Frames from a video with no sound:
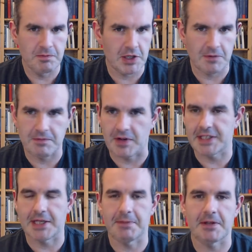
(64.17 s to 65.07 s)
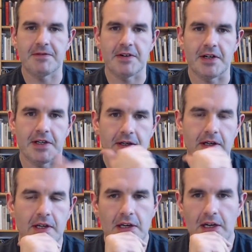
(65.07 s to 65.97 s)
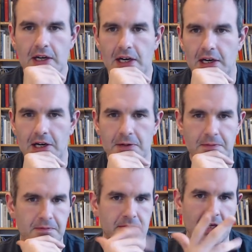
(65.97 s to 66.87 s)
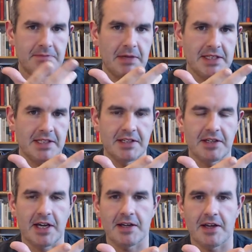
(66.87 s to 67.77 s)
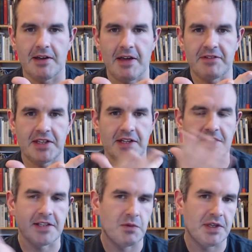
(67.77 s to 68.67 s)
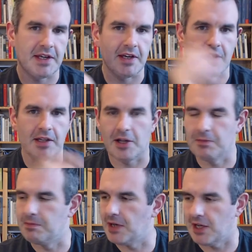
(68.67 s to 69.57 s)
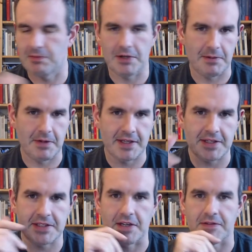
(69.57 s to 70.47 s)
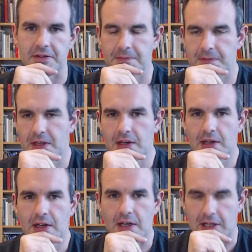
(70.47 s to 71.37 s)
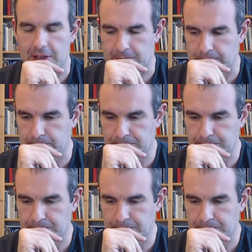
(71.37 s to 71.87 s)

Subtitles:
you know, find something fun, and basically didn't have anything, I said, "What the hell? I'll buy this stuff." So